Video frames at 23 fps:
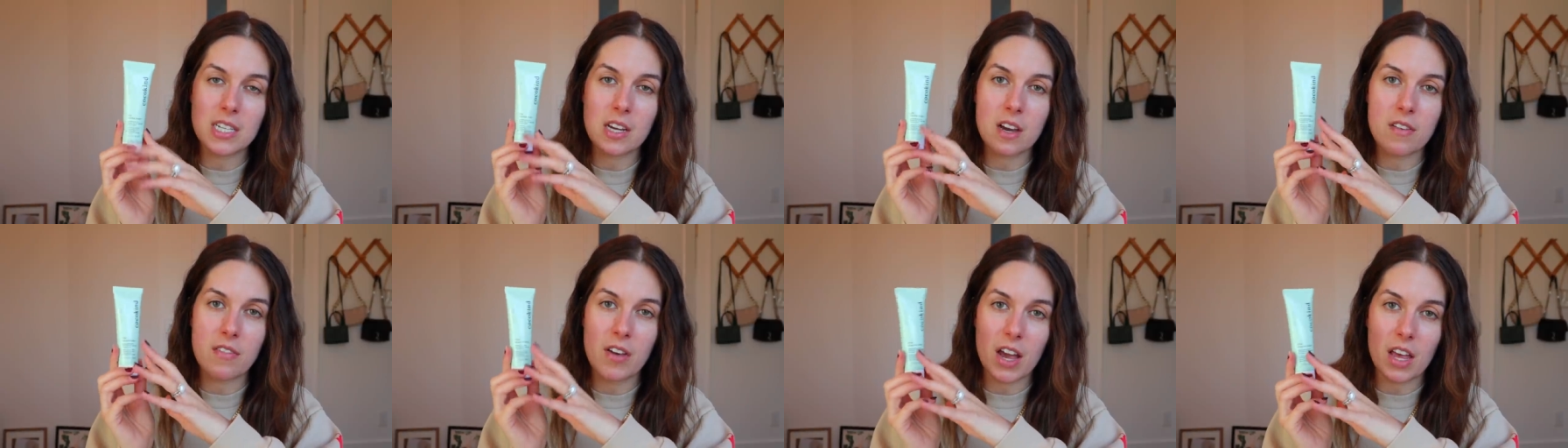
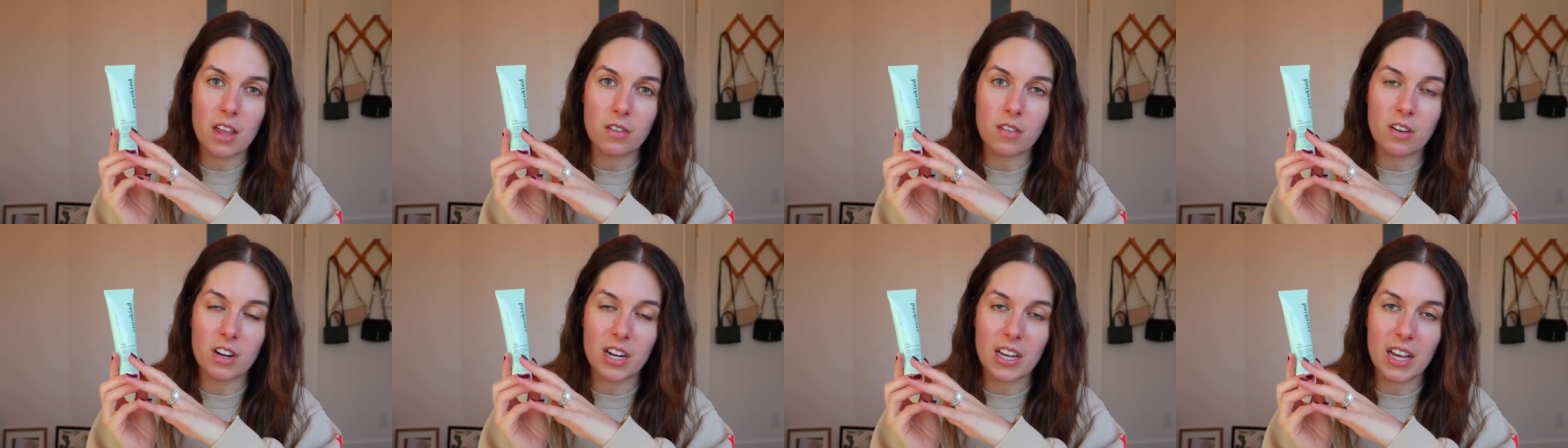of
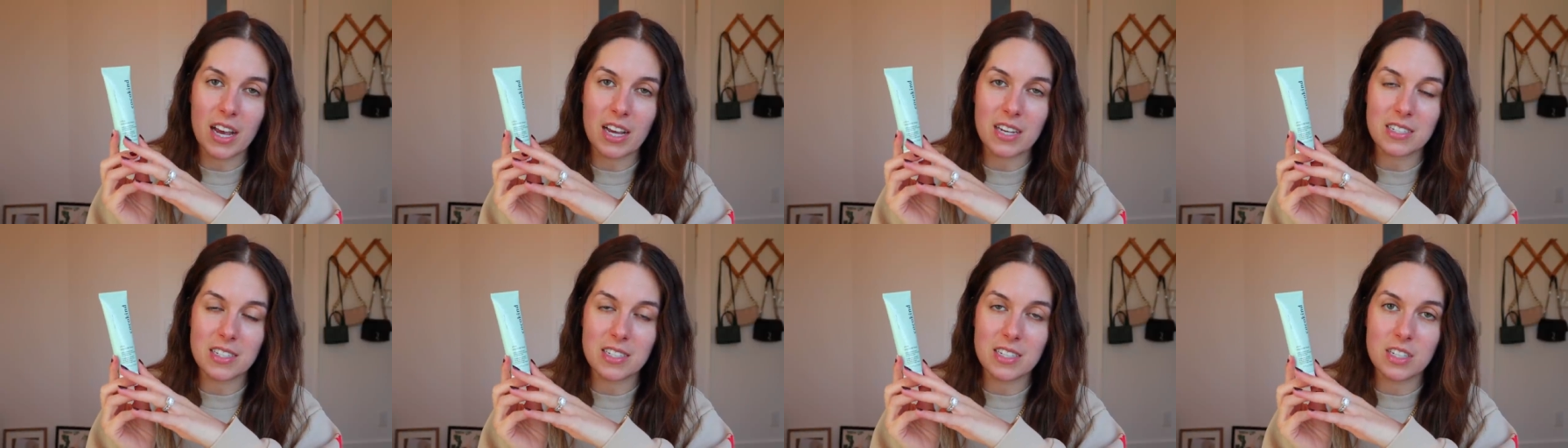hyaluronic
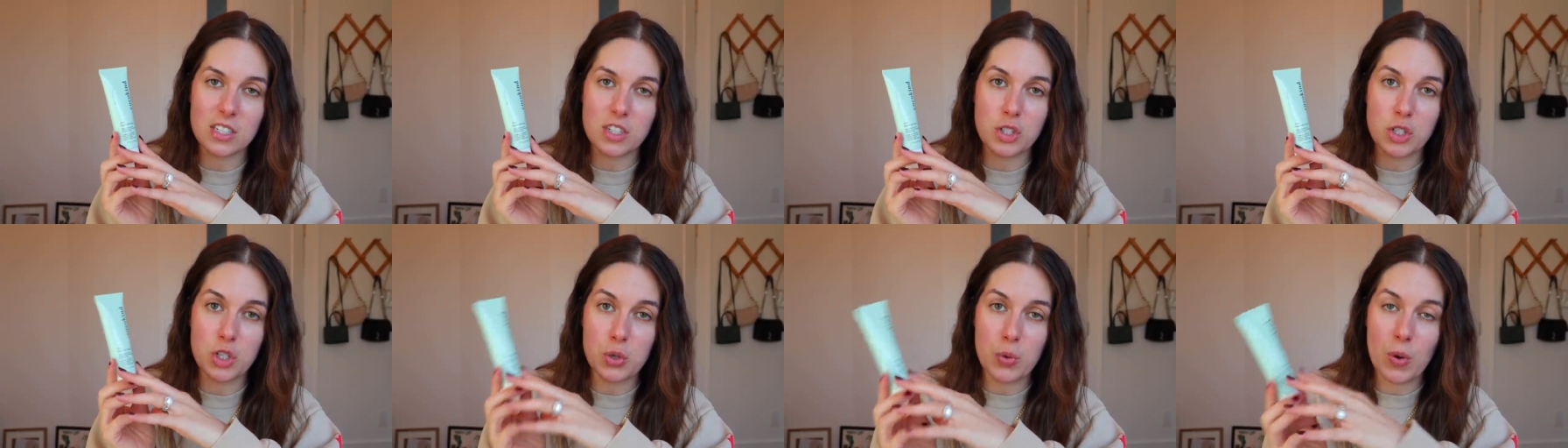
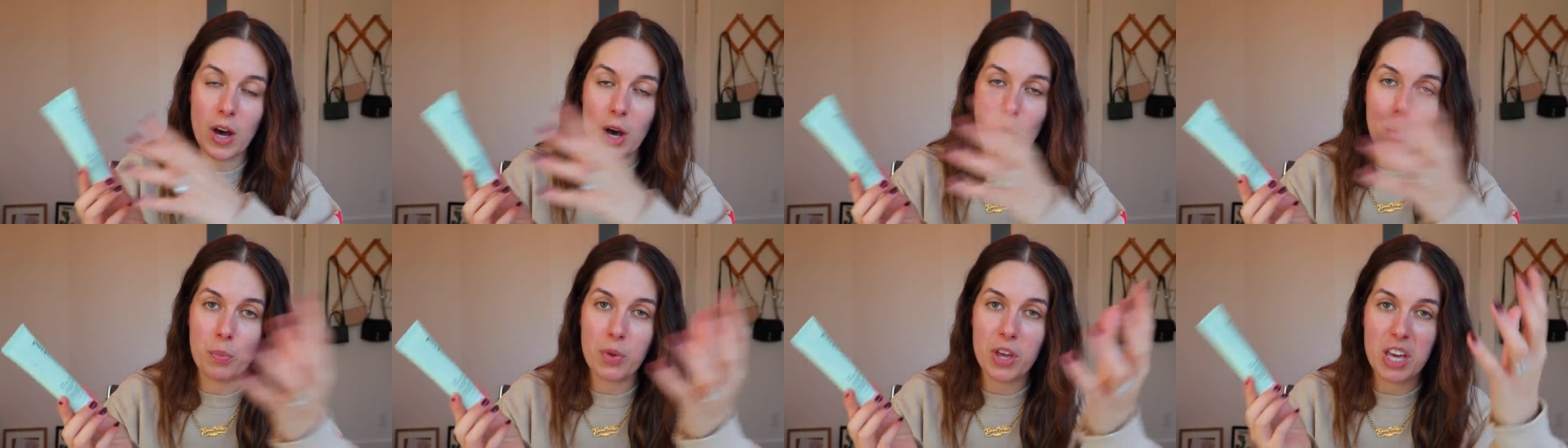acid to
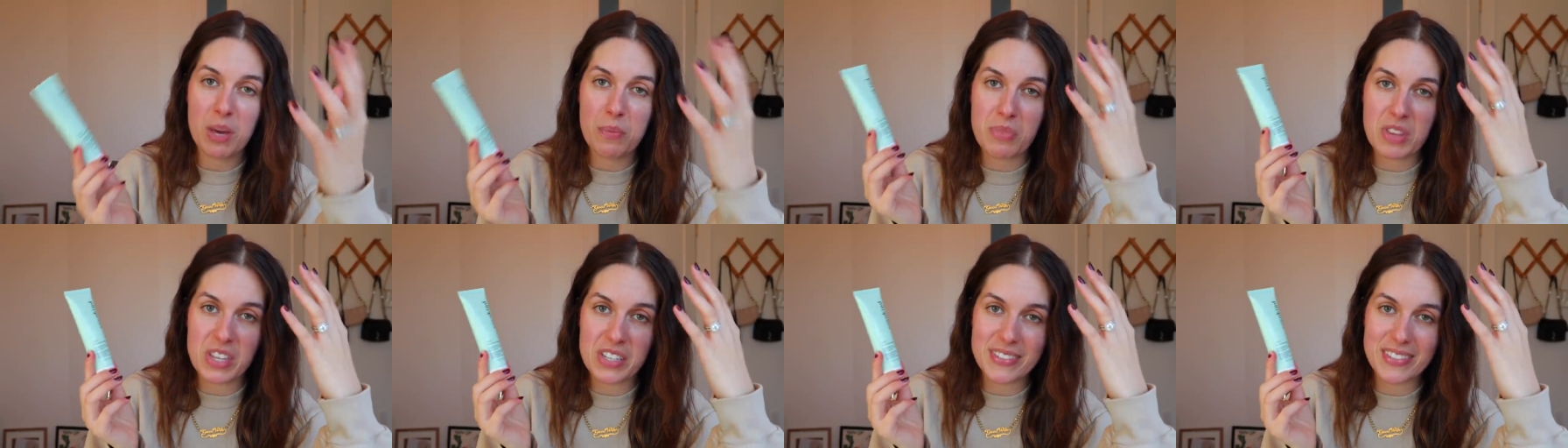help
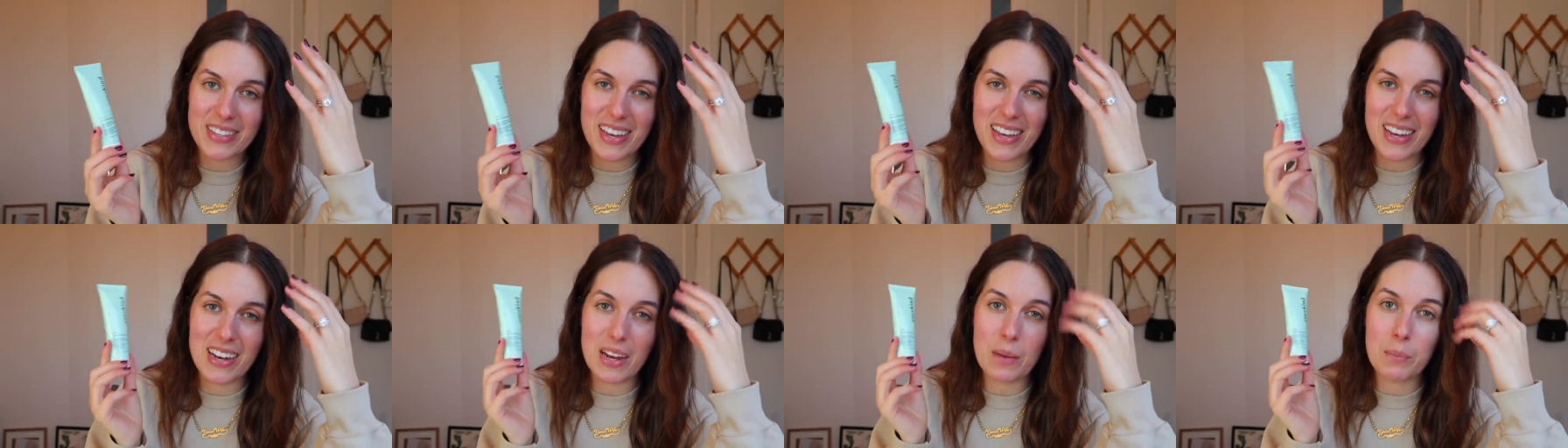keep the
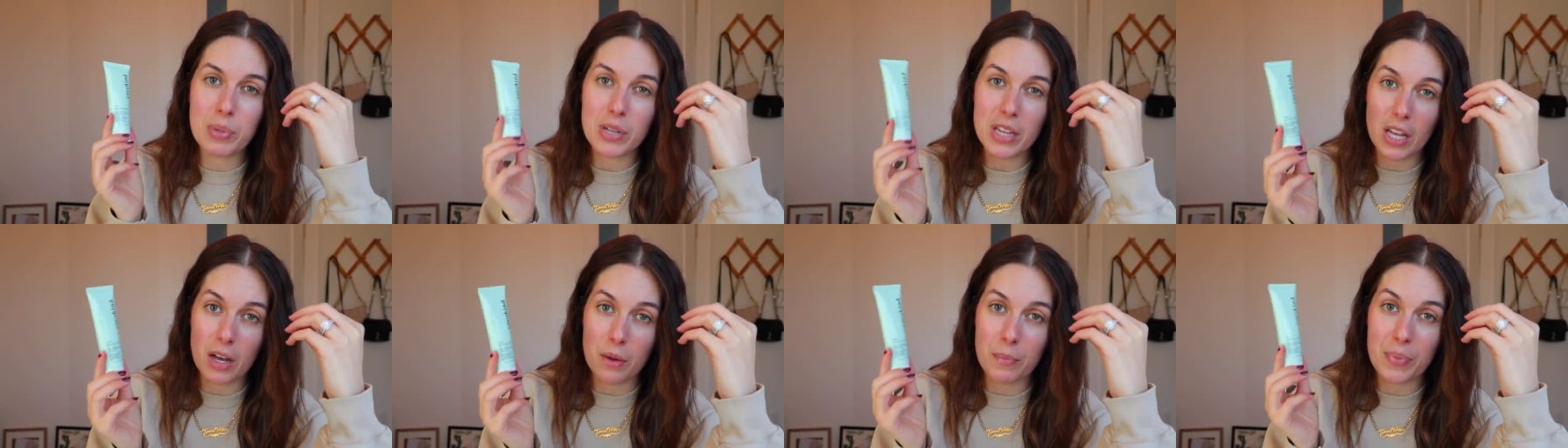skin
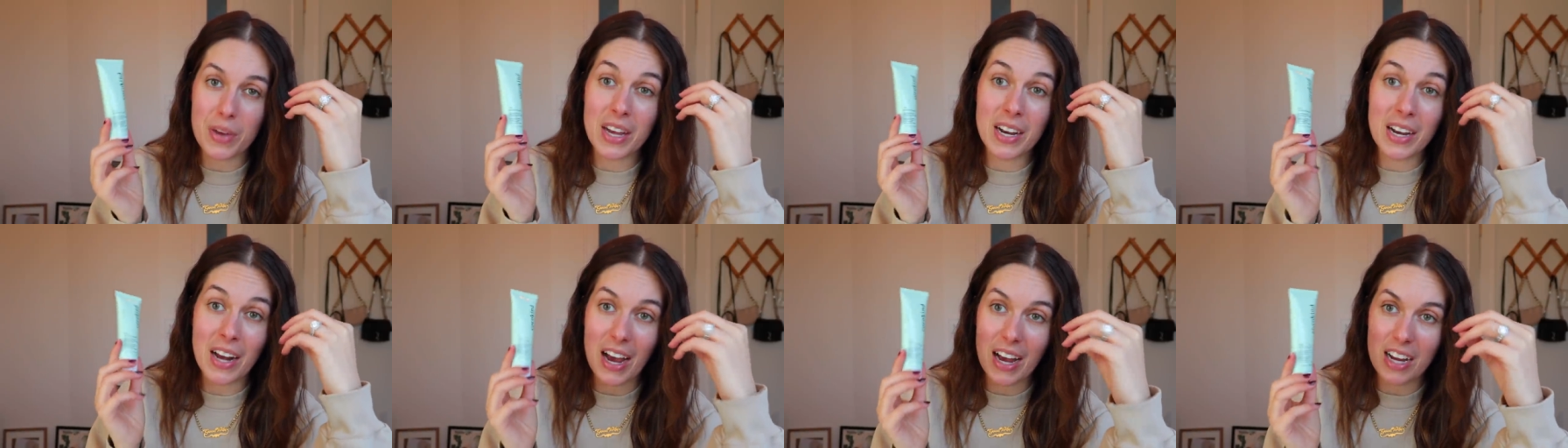plump
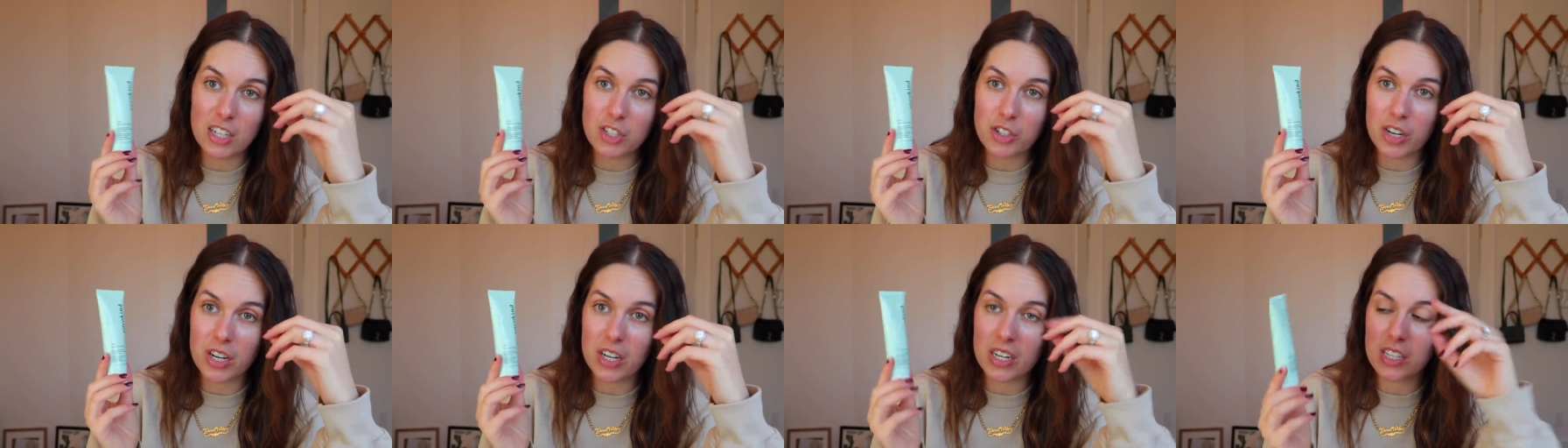and
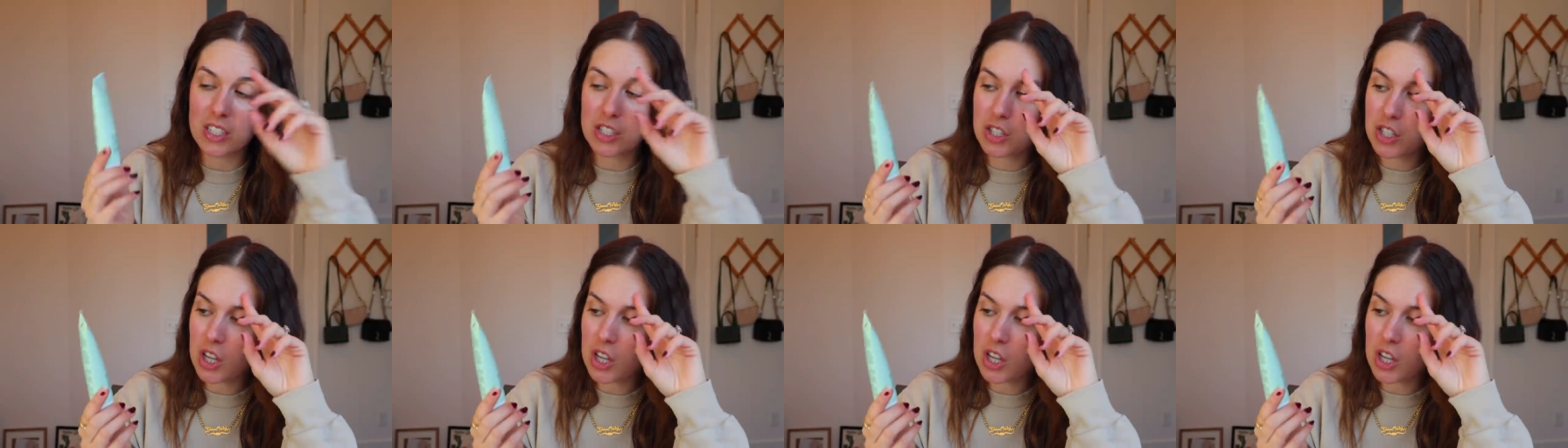hydrated.